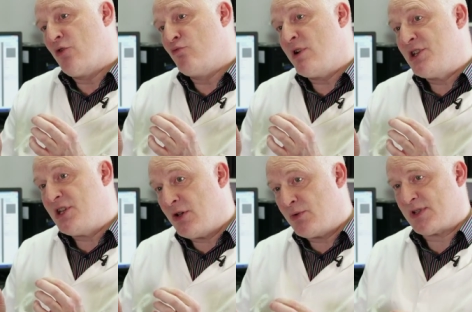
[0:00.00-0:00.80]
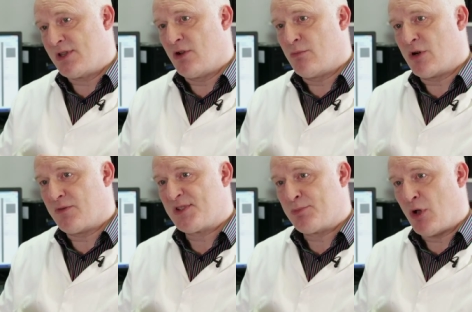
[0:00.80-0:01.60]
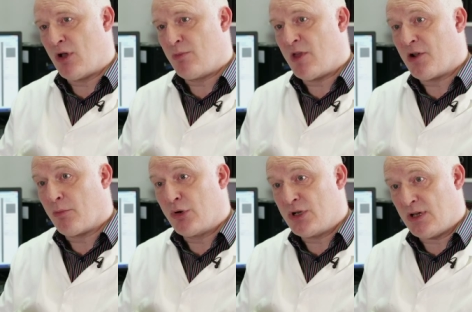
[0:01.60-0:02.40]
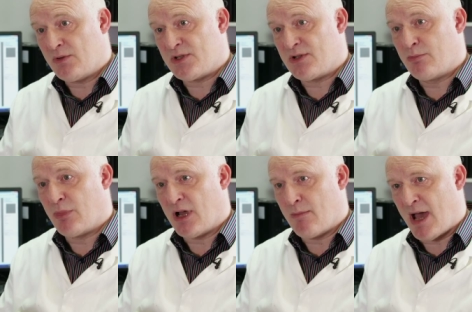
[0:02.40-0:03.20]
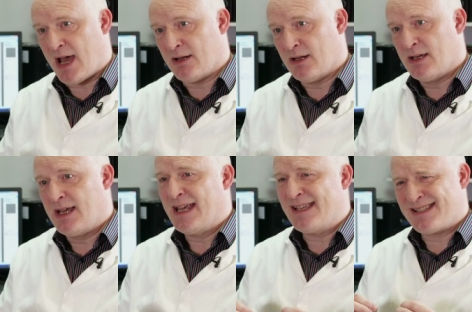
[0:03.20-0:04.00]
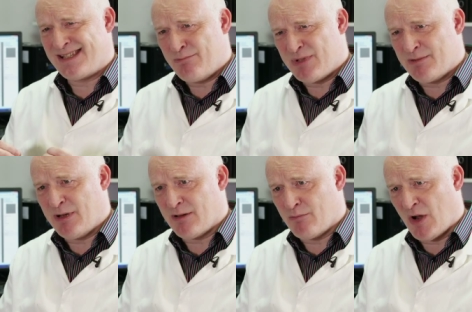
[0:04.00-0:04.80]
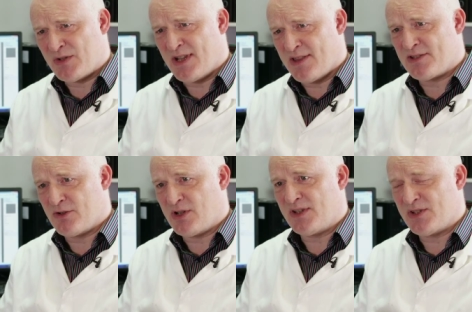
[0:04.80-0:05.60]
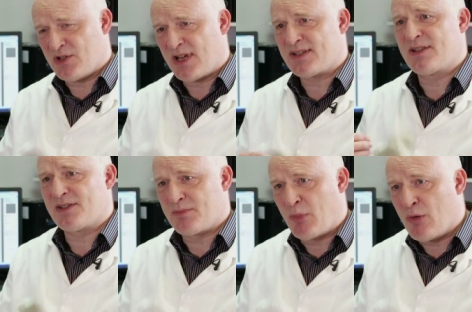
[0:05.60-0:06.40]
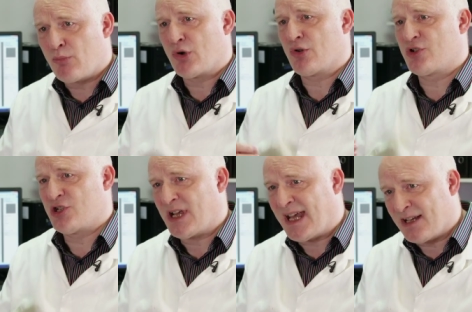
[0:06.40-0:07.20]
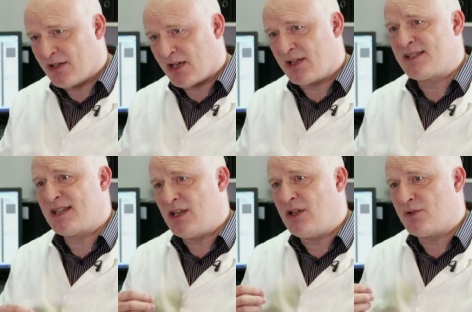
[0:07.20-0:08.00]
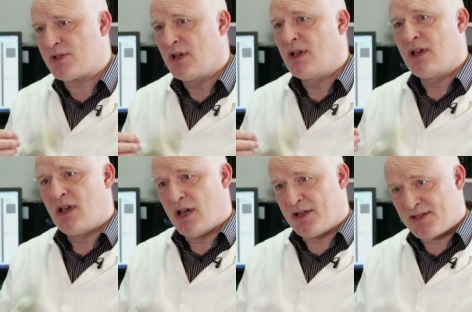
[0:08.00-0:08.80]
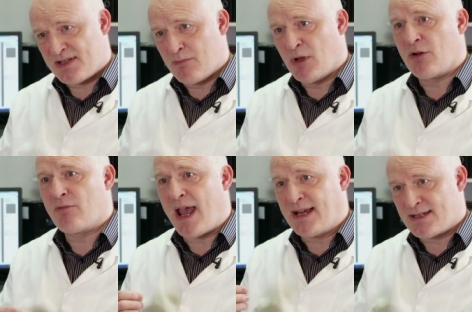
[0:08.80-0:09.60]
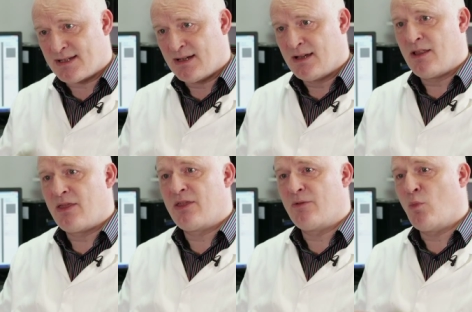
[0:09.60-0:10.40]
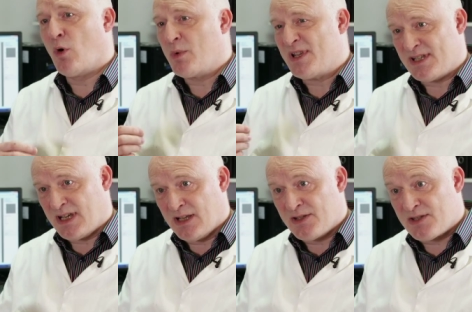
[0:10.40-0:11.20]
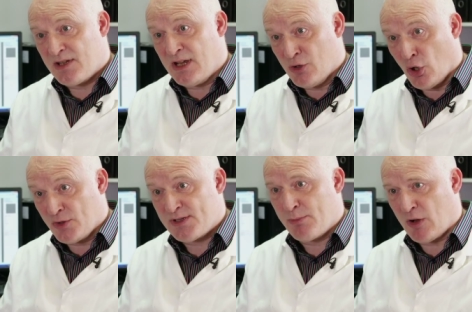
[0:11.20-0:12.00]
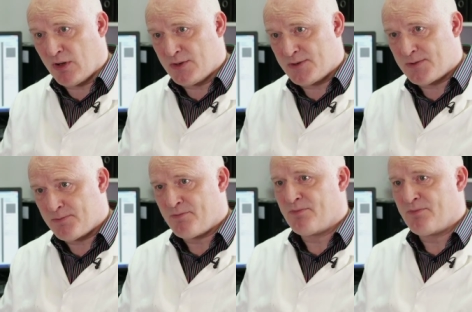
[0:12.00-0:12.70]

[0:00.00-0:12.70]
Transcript: reduce the number of sperm that are produced by a man. It seems to be that most of the studies suggest that sperm production continues at a similar rate than what we see in, in non-smokers.